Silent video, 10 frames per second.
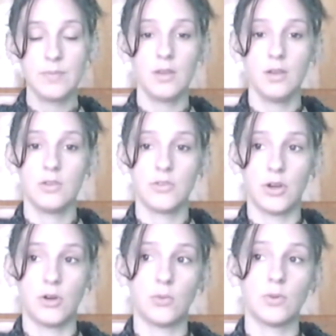
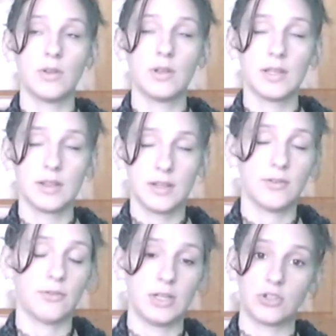So get the
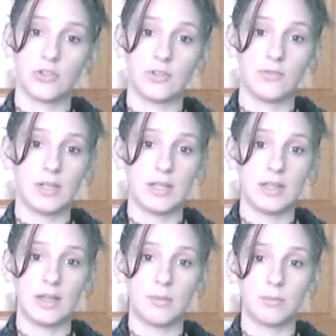differentials if you need
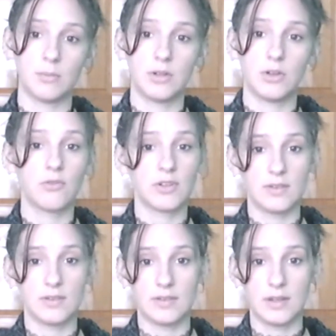them. Don't
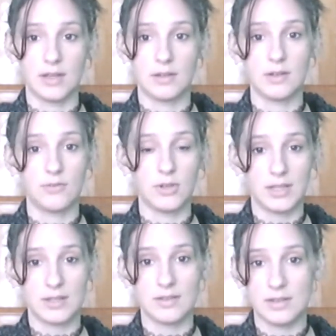resist it. If your
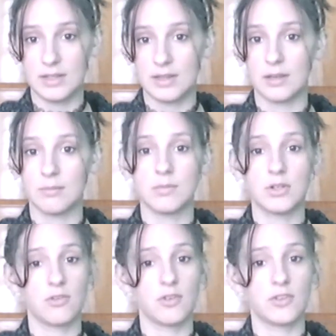kids need them,
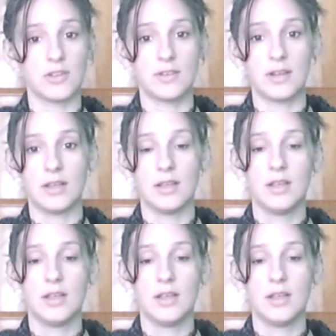don't resist it.